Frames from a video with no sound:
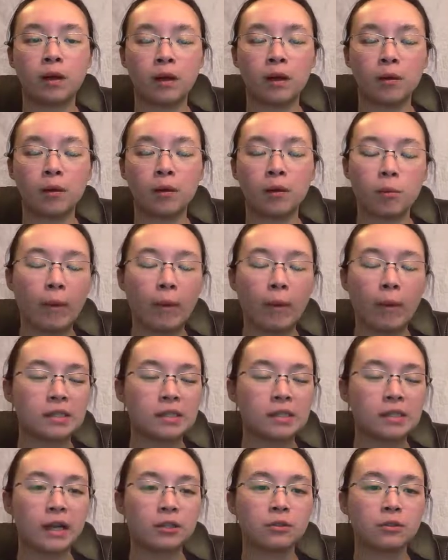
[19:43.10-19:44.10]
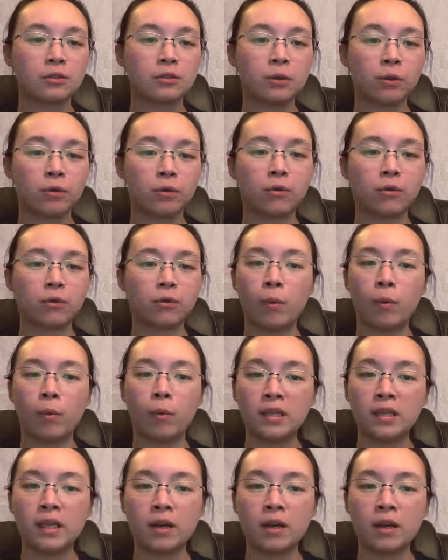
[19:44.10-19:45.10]
Ones that go through
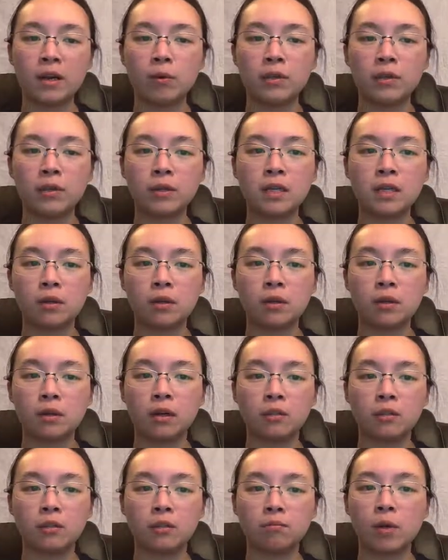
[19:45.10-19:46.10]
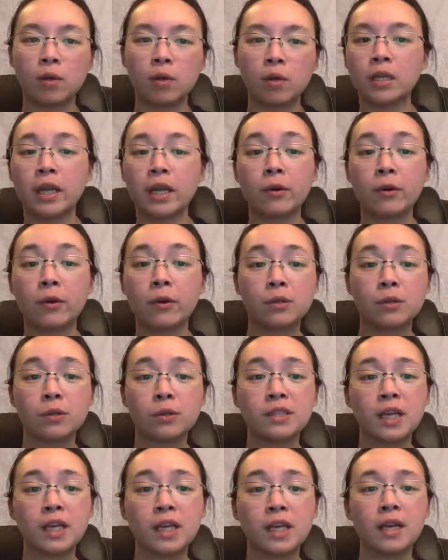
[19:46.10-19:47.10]
one layer only are called monolayer
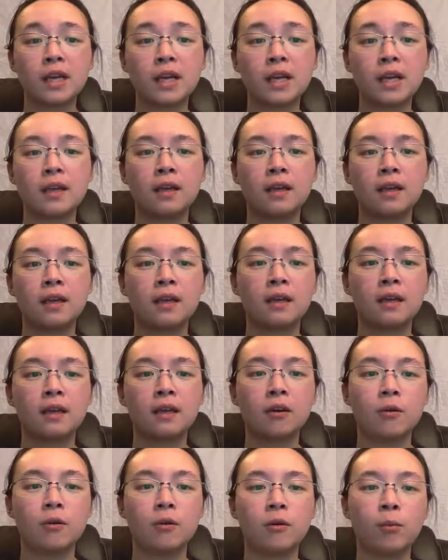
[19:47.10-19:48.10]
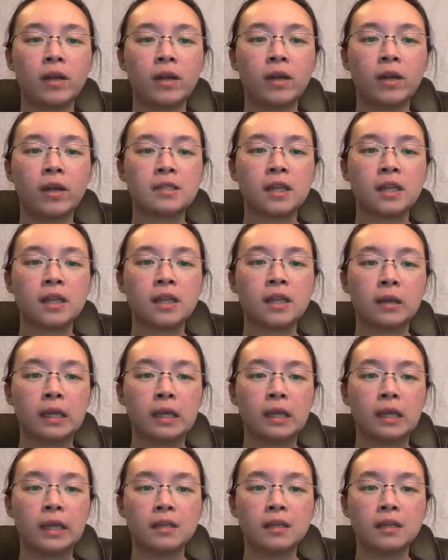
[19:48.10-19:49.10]
associated. Ones that are
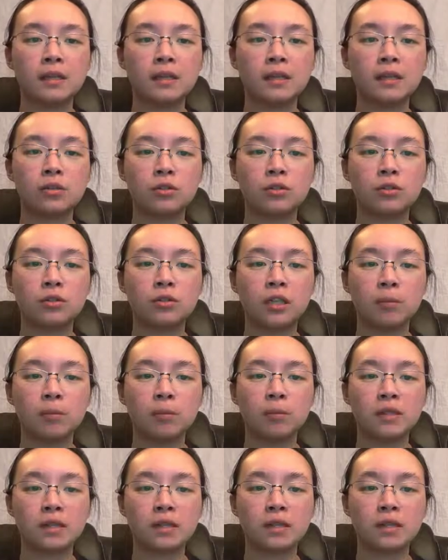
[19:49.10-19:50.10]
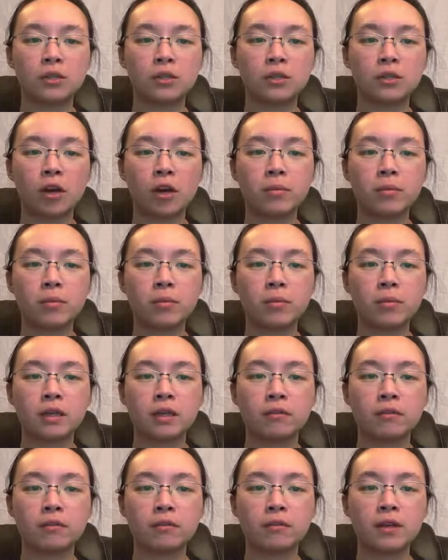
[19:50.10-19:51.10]
linked to lipids at the top, kind of
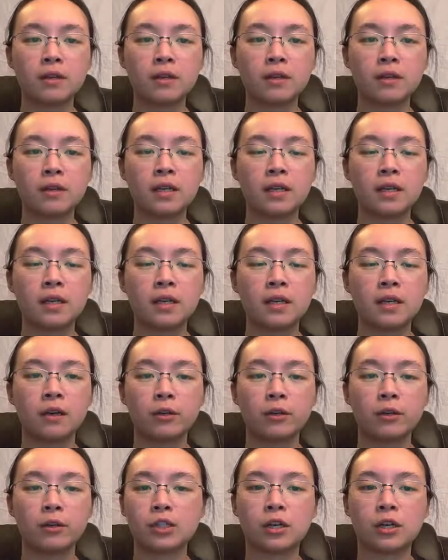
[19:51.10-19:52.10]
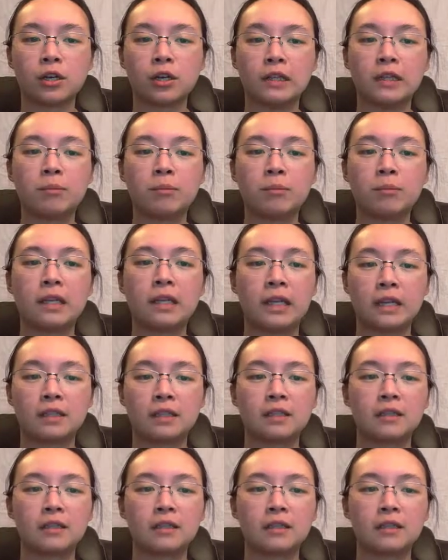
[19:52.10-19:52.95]
here, are just called lipid linked.